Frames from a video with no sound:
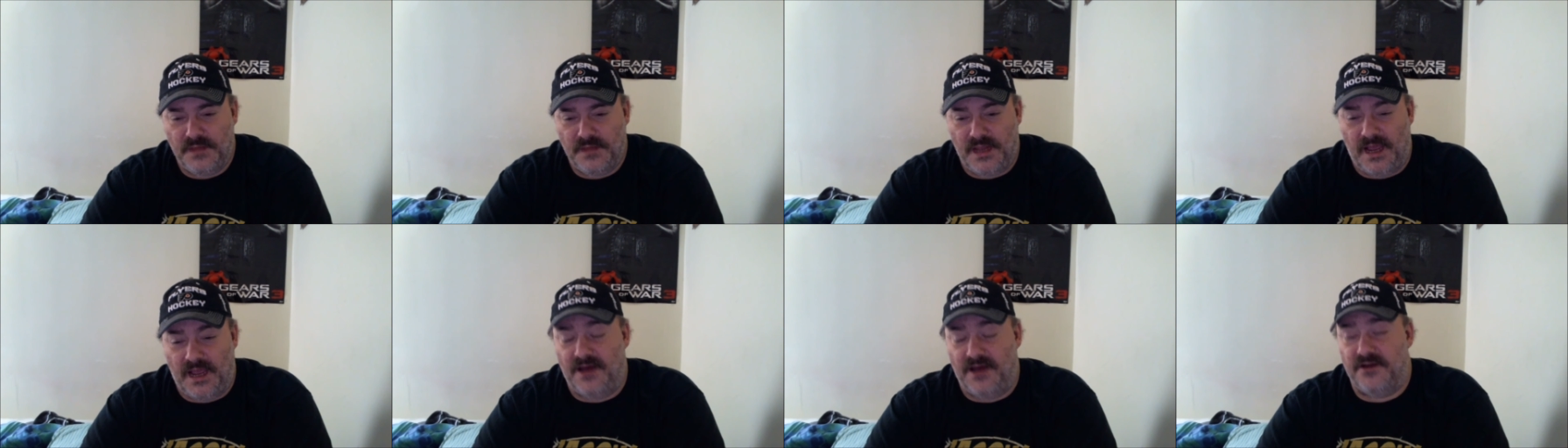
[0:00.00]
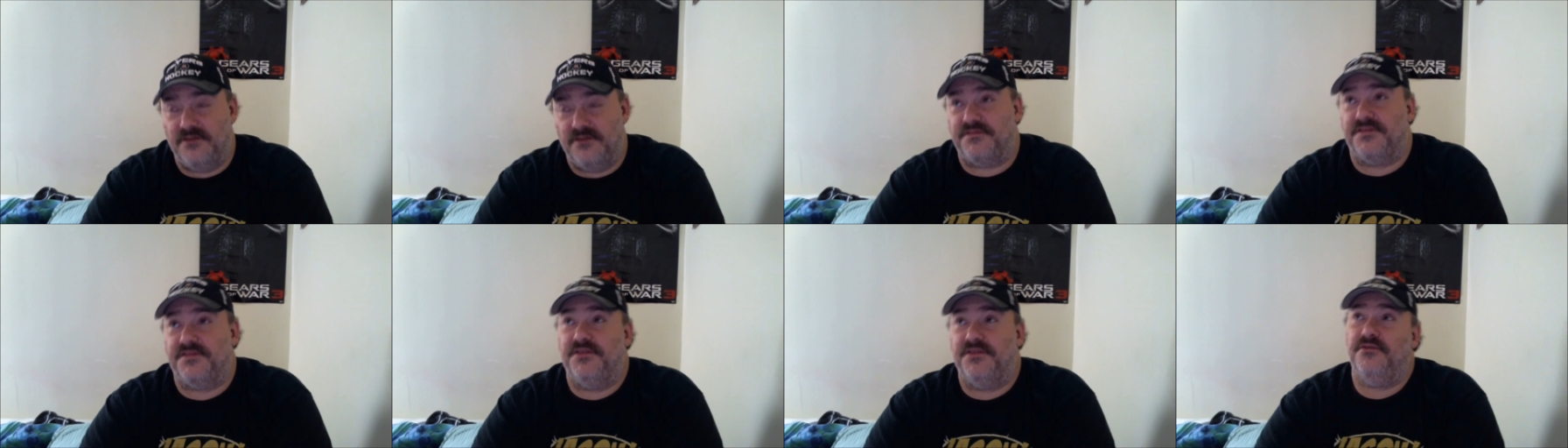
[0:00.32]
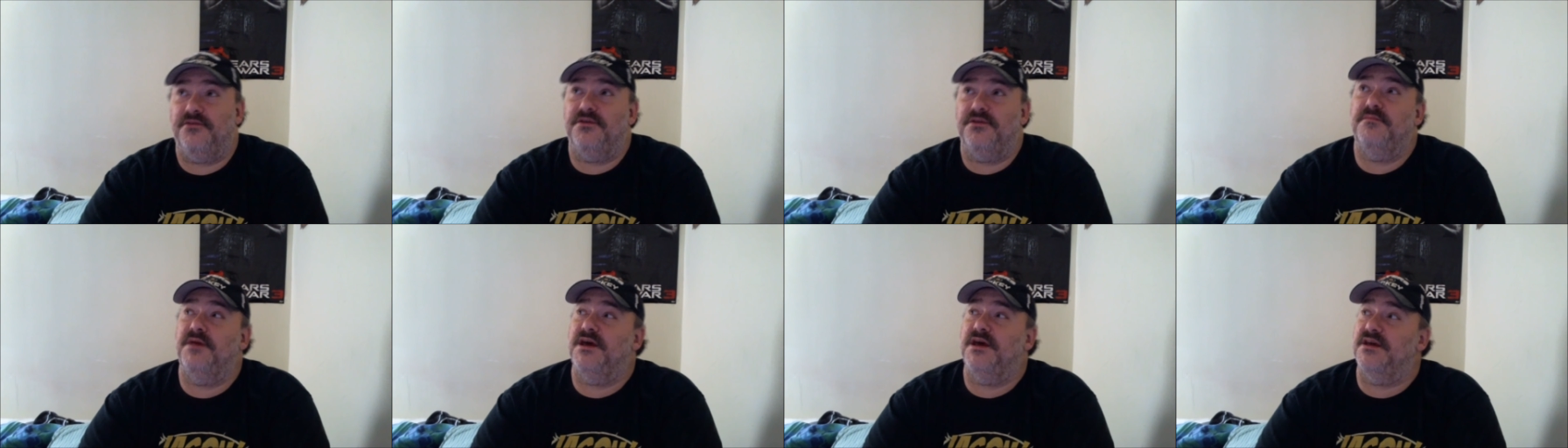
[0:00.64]
out of
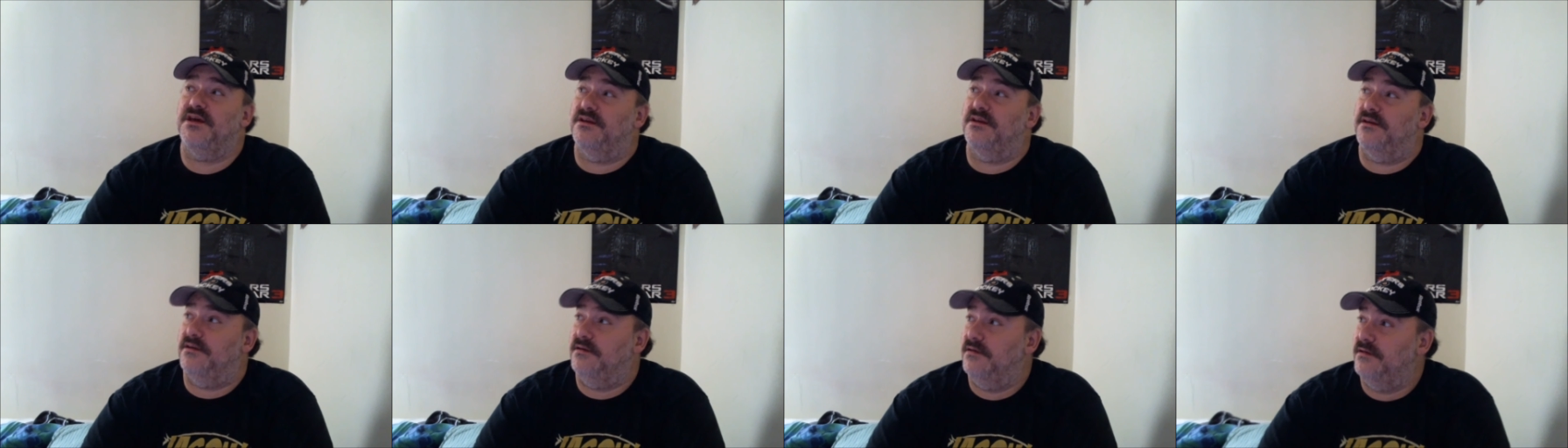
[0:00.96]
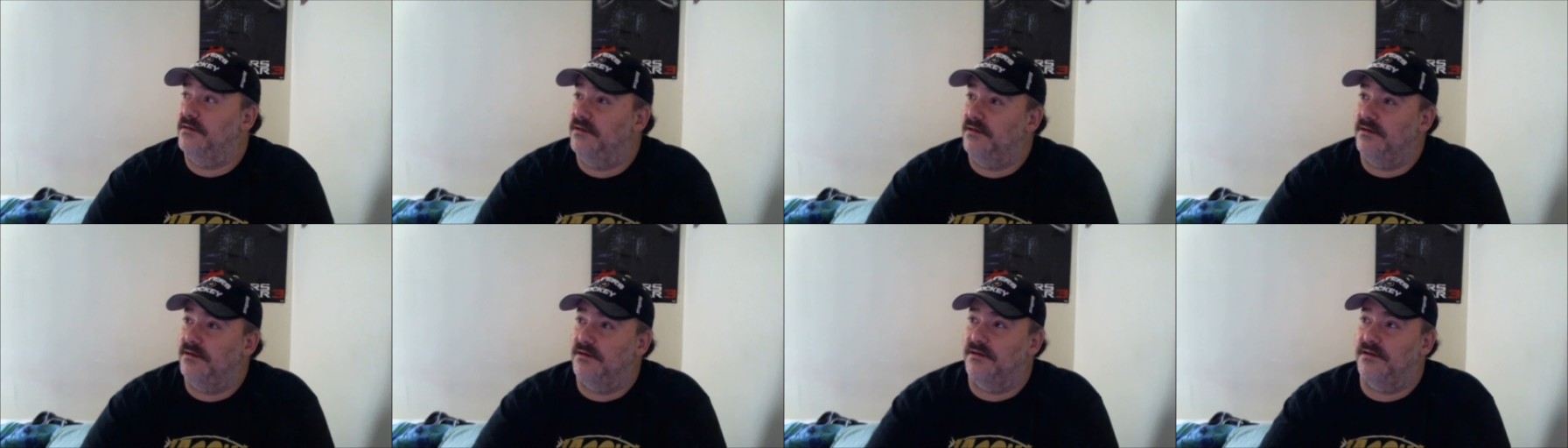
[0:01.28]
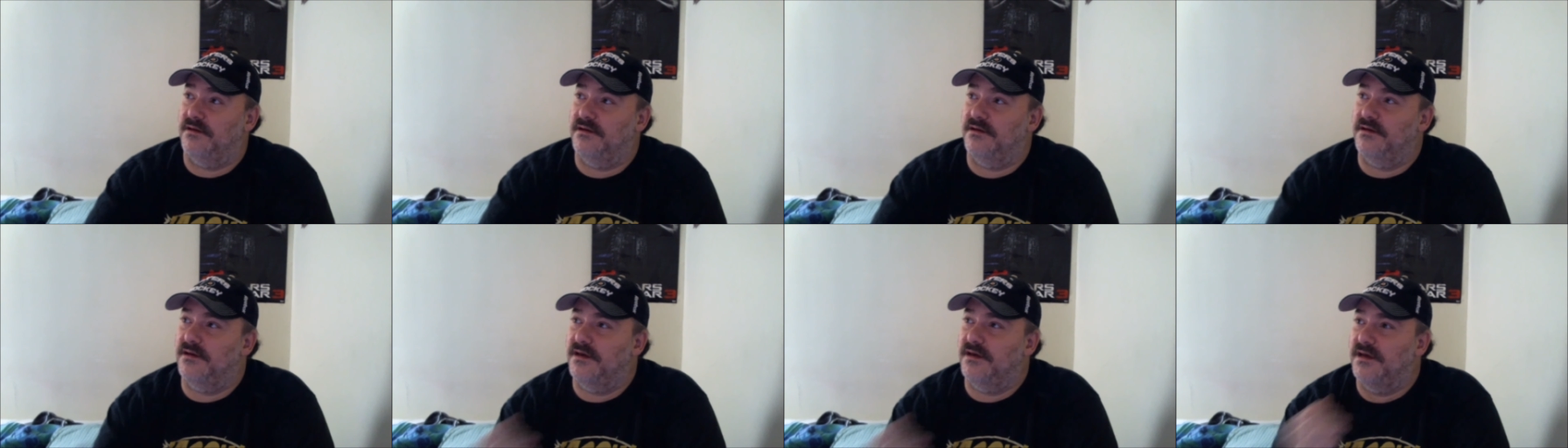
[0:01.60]
30 men,
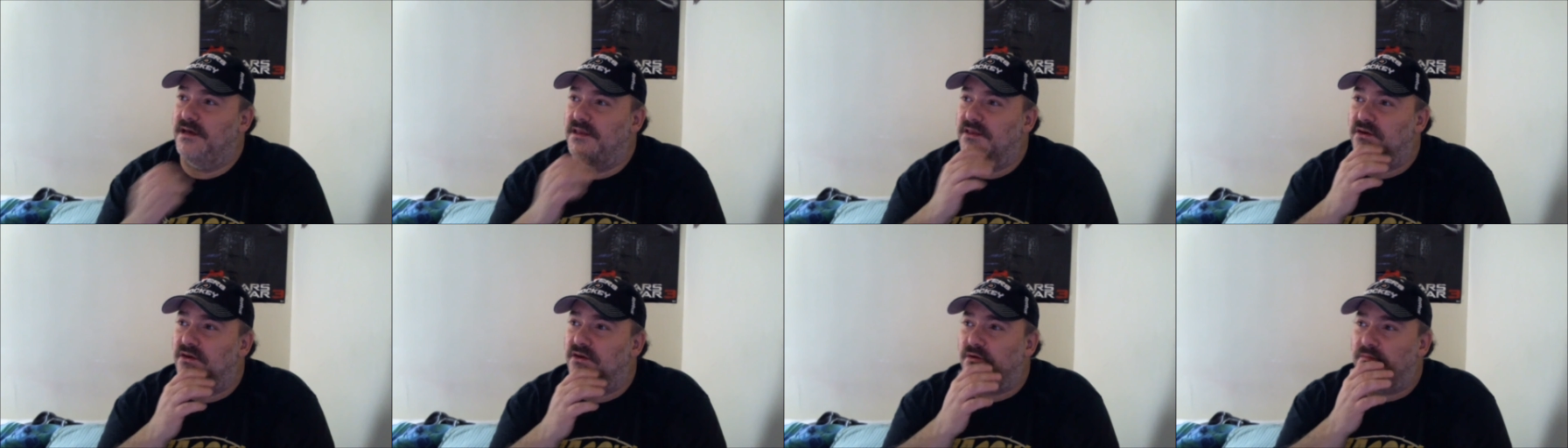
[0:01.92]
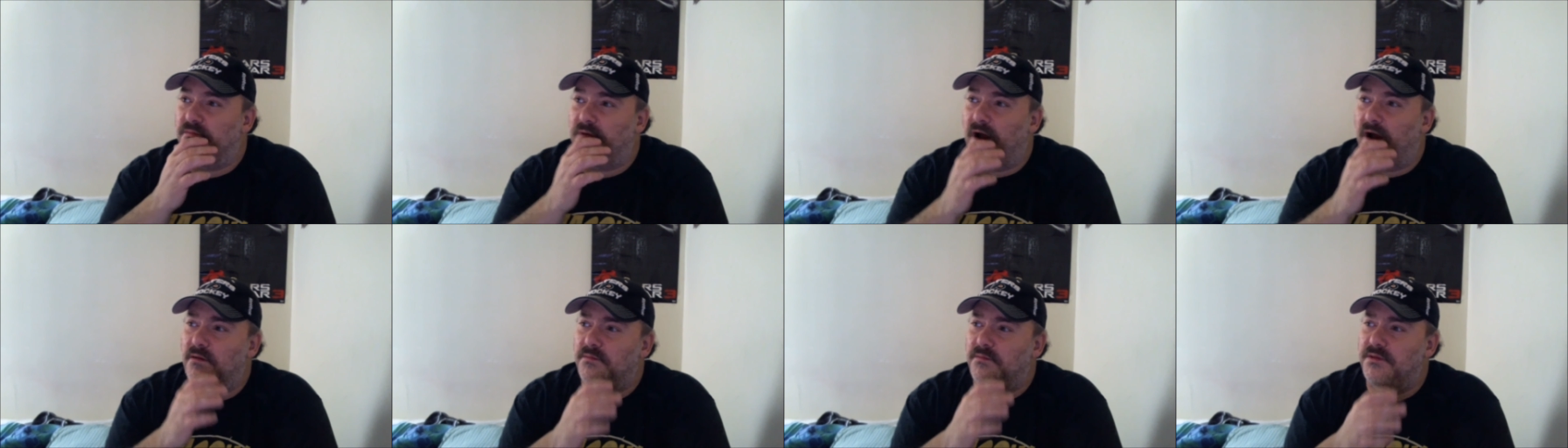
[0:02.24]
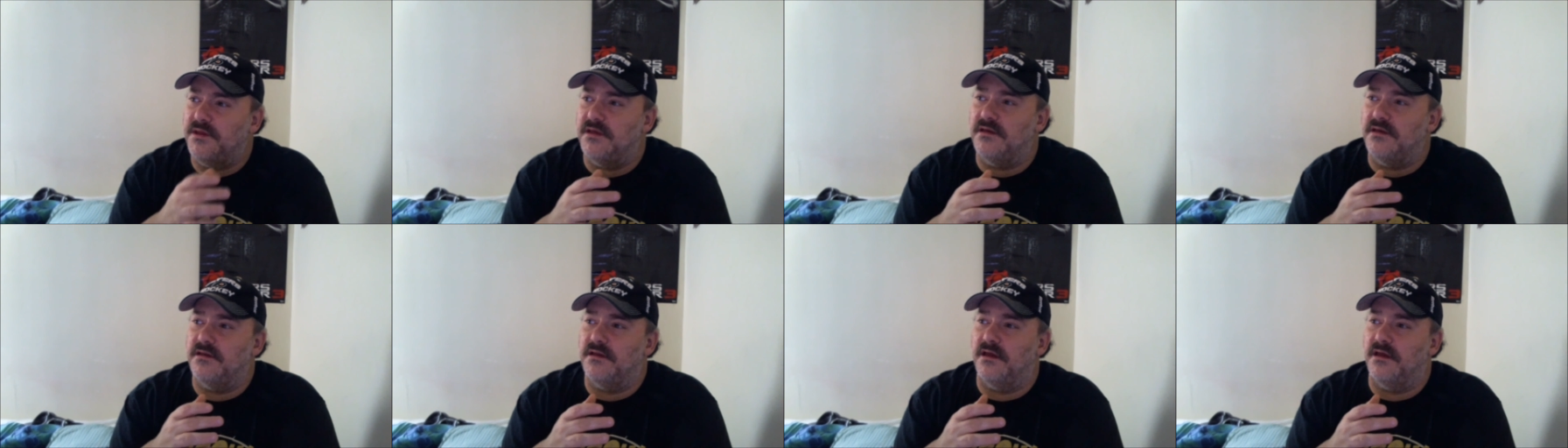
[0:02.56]
there are
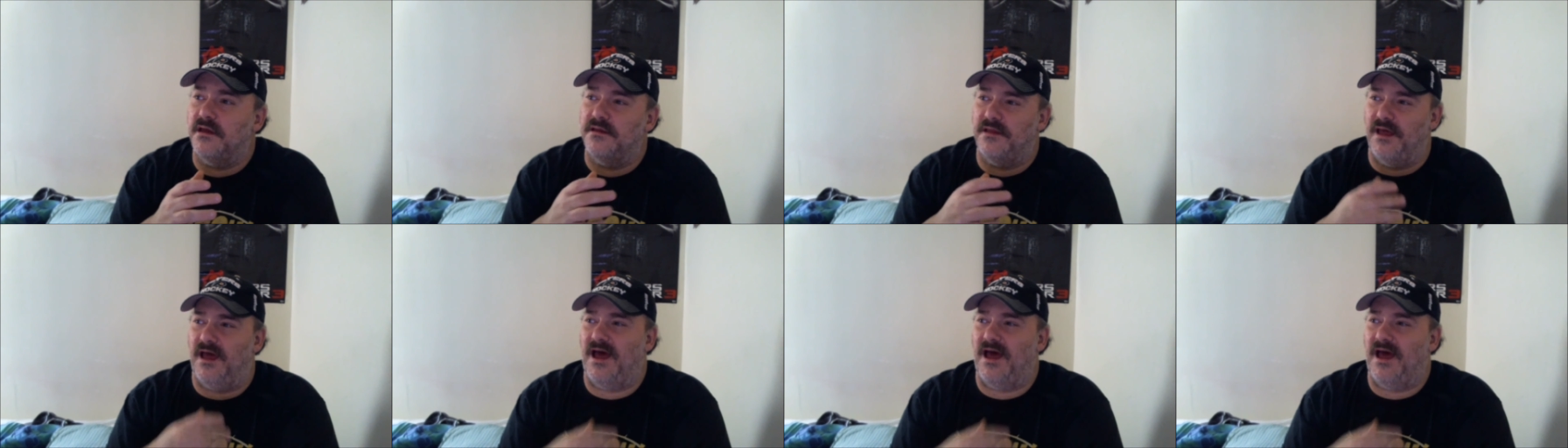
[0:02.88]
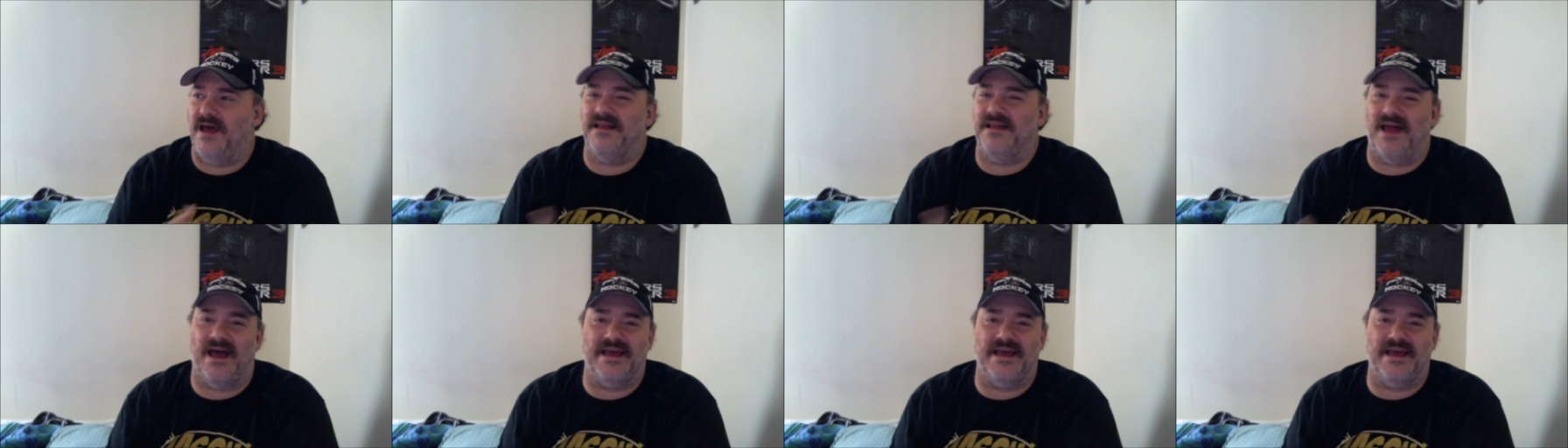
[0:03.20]
probably I,